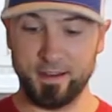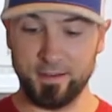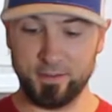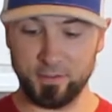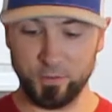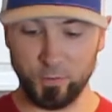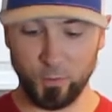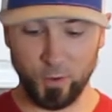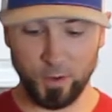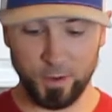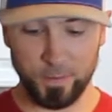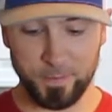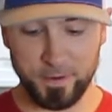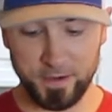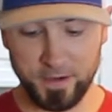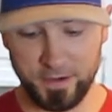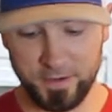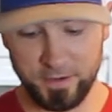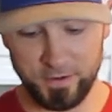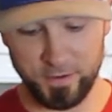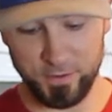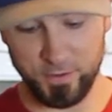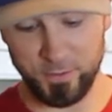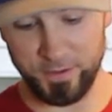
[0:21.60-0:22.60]
so what I'm going
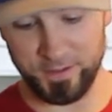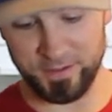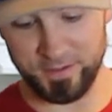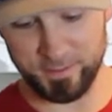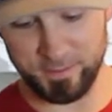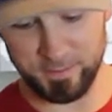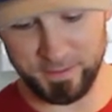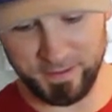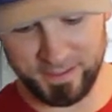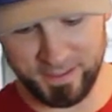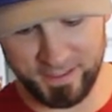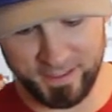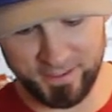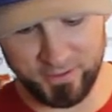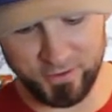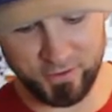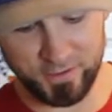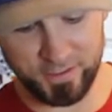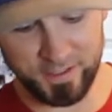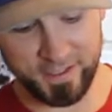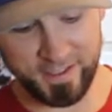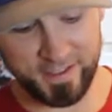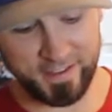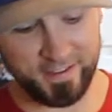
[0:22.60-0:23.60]
to do is I'm
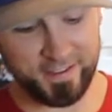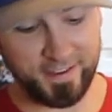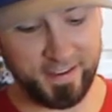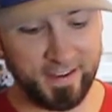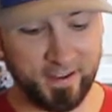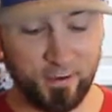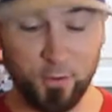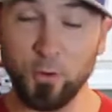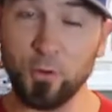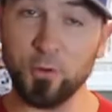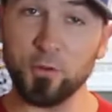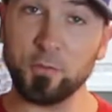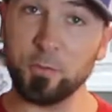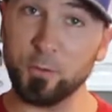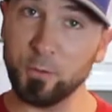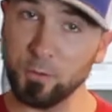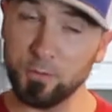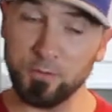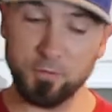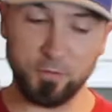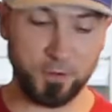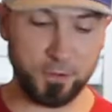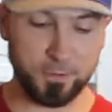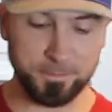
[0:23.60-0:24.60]
literally going to take a whole
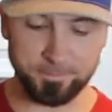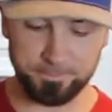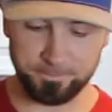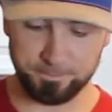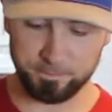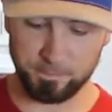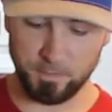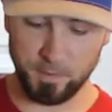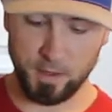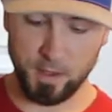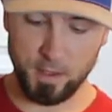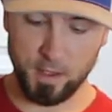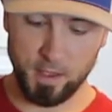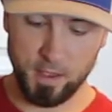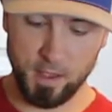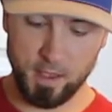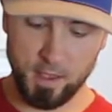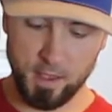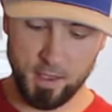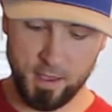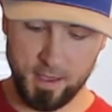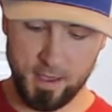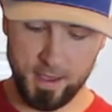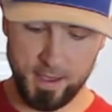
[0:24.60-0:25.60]
spoonful
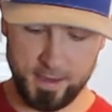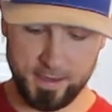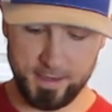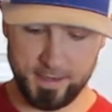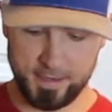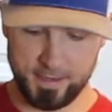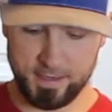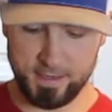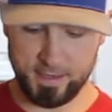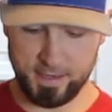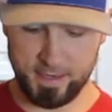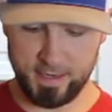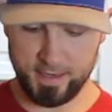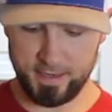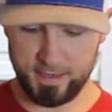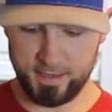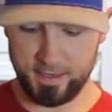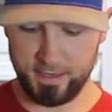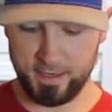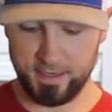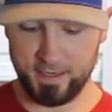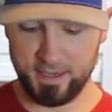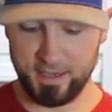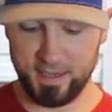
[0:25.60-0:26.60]
and
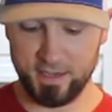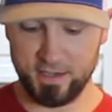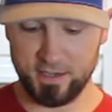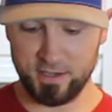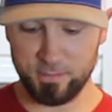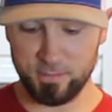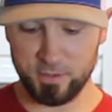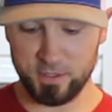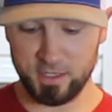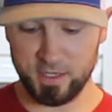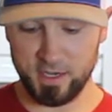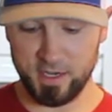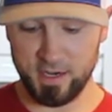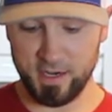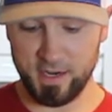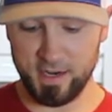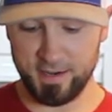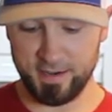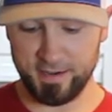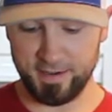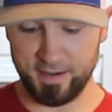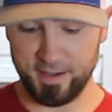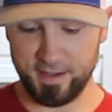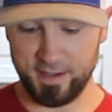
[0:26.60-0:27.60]
I'm just going to eat
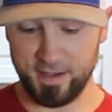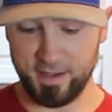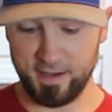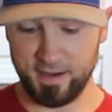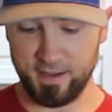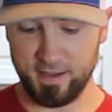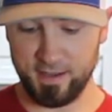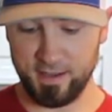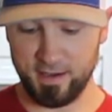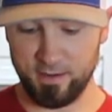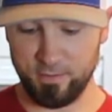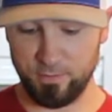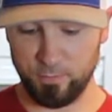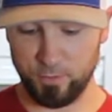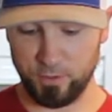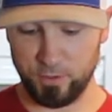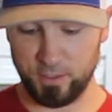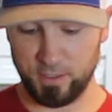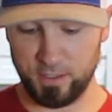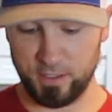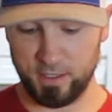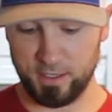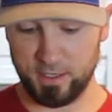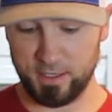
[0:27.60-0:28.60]
it, and then
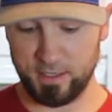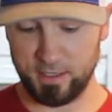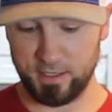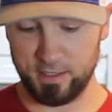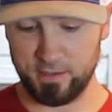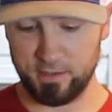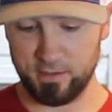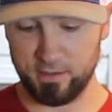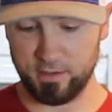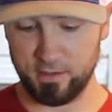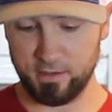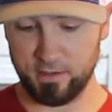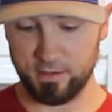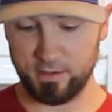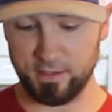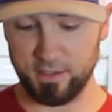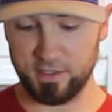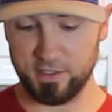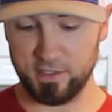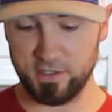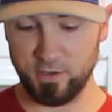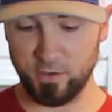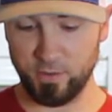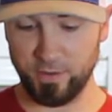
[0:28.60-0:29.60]
I'll
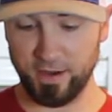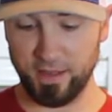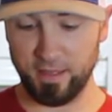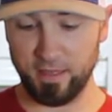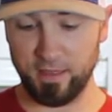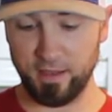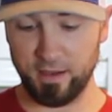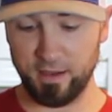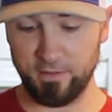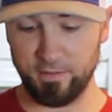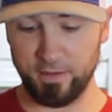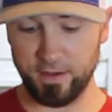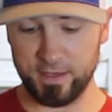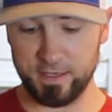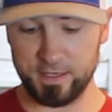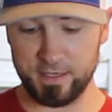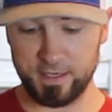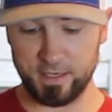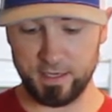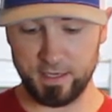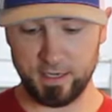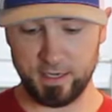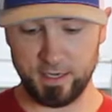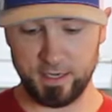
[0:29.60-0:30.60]
let you know what I think of
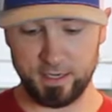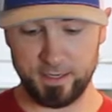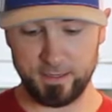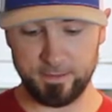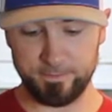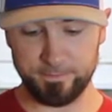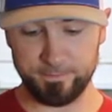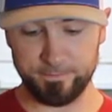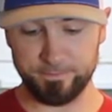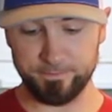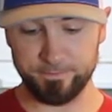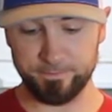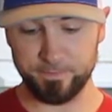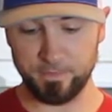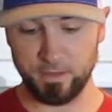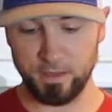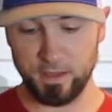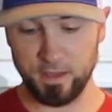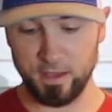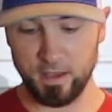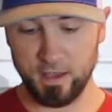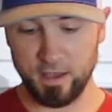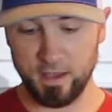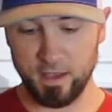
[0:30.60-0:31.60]
it. And
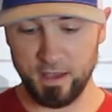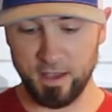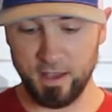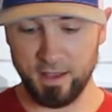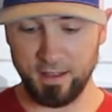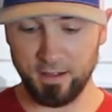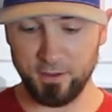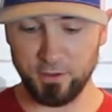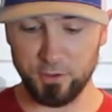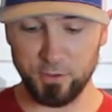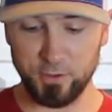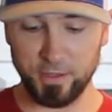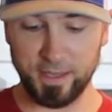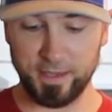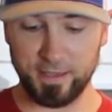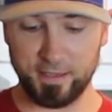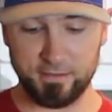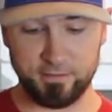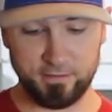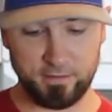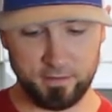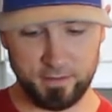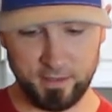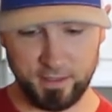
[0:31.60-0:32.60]
I'll do like
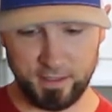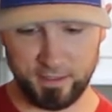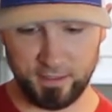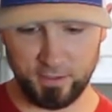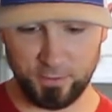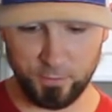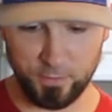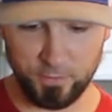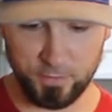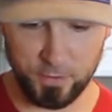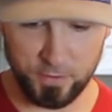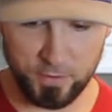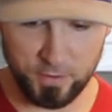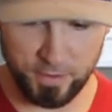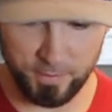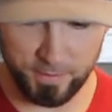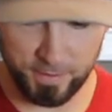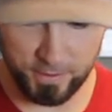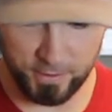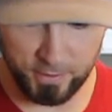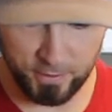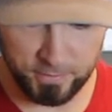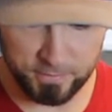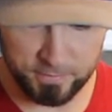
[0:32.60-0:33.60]
a little review. There
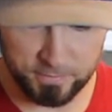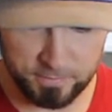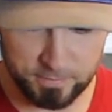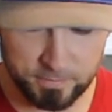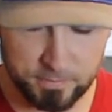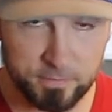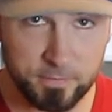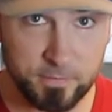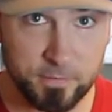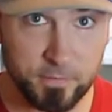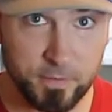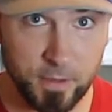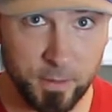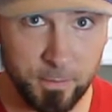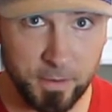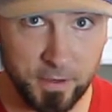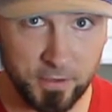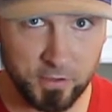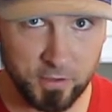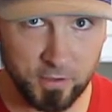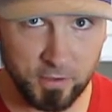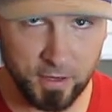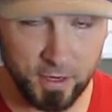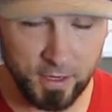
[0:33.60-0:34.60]
we go. I'm
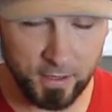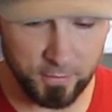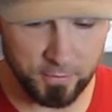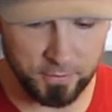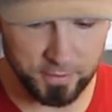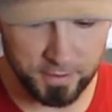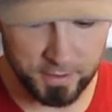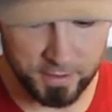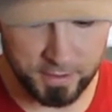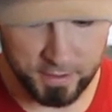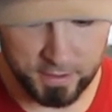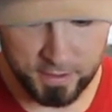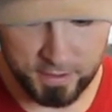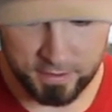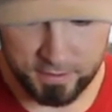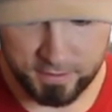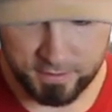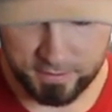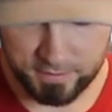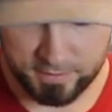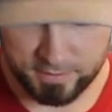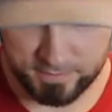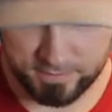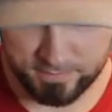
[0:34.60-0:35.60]
messing around.
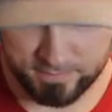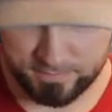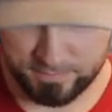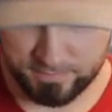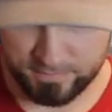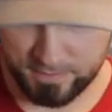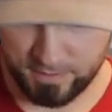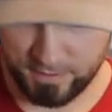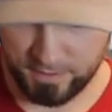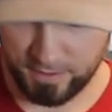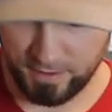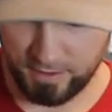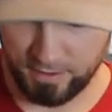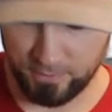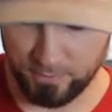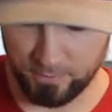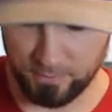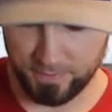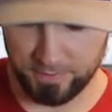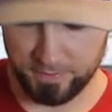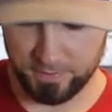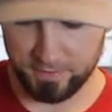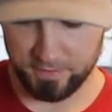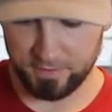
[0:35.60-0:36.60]
I don't know
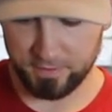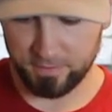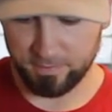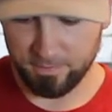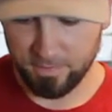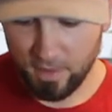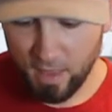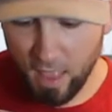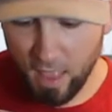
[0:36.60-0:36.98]
what this...